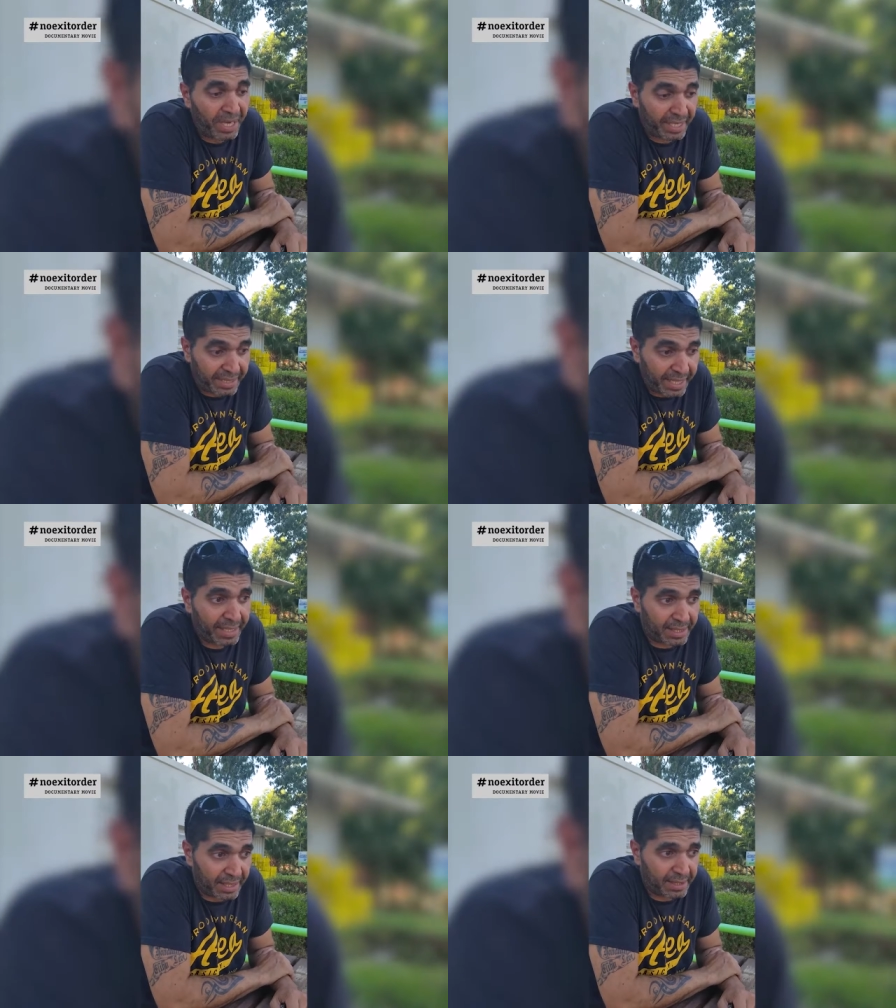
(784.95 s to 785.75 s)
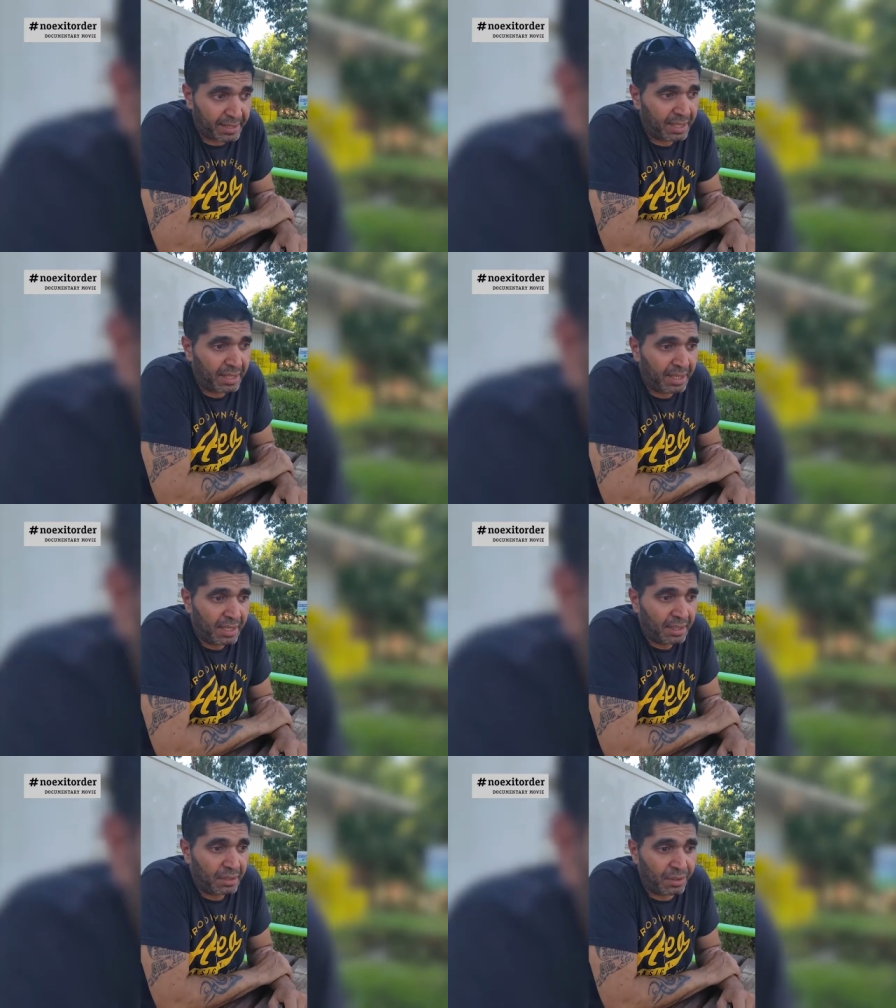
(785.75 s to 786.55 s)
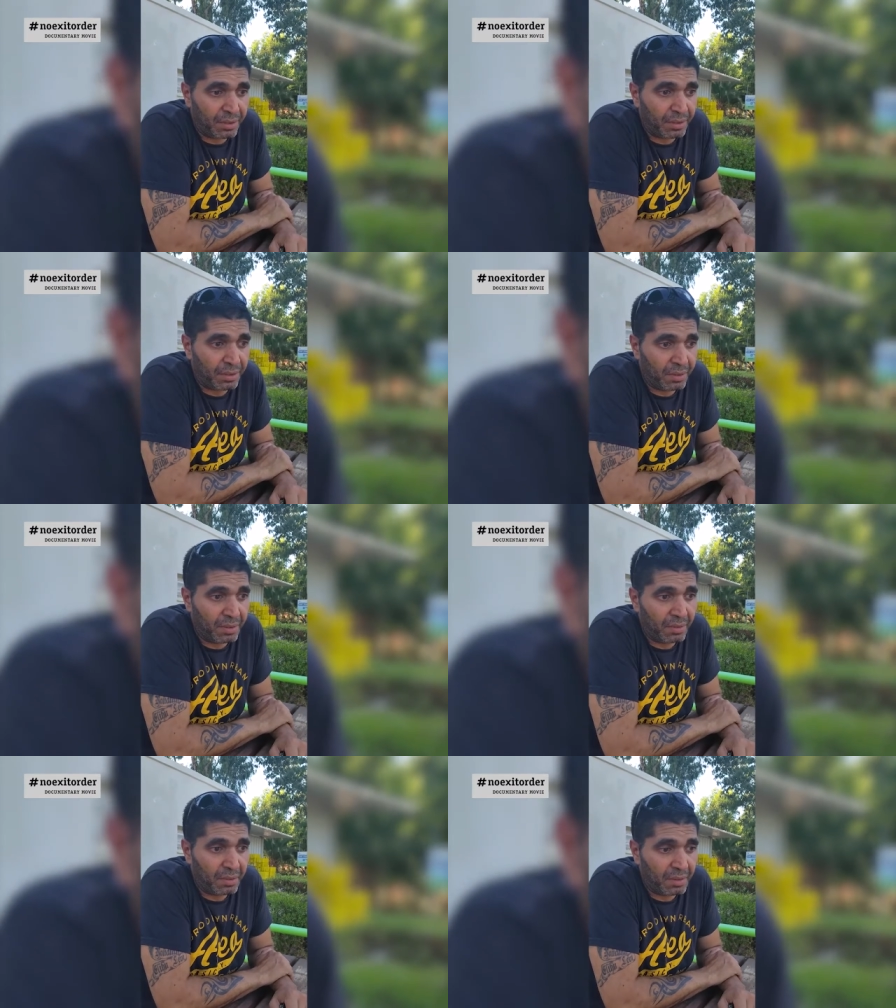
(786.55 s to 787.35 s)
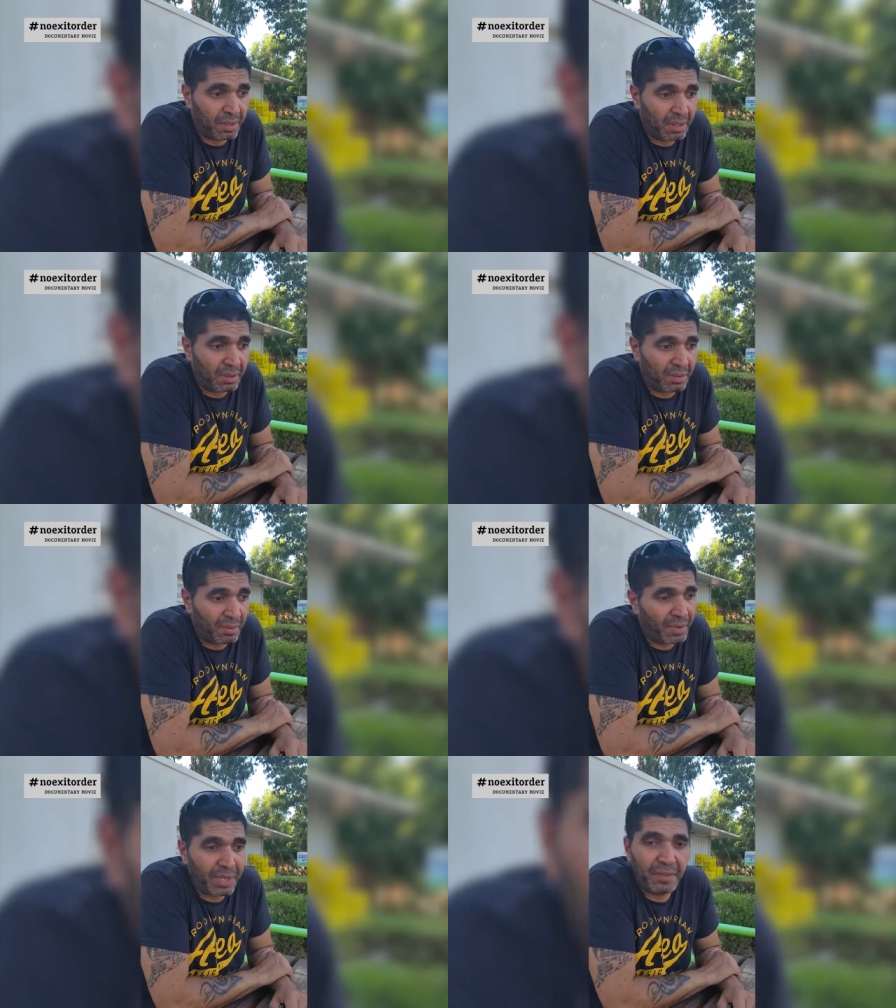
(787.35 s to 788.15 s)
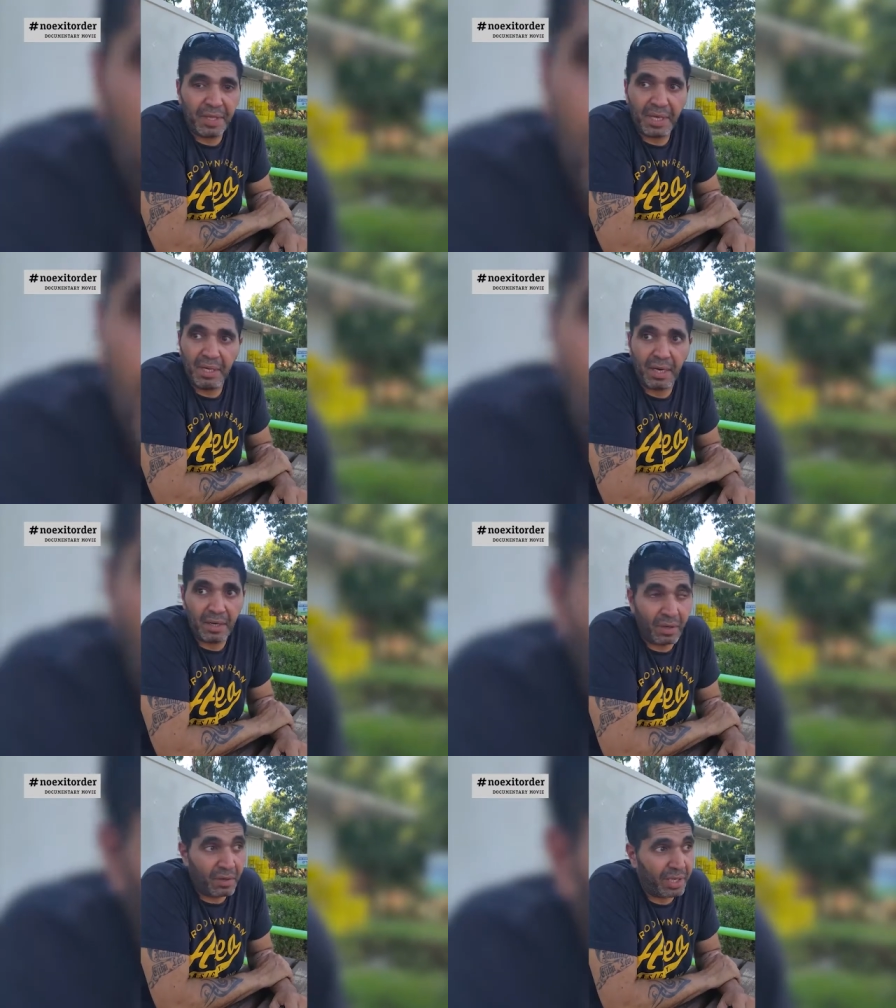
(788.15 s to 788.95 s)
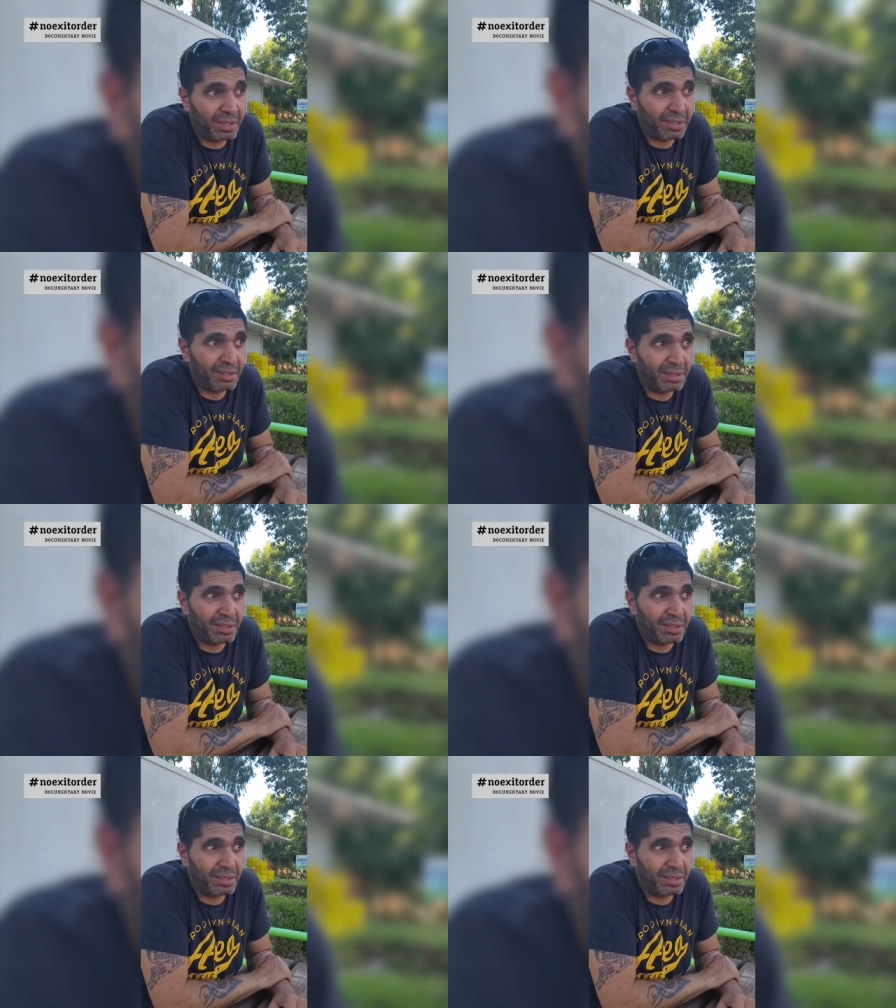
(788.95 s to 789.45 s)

pay taxes to when they are going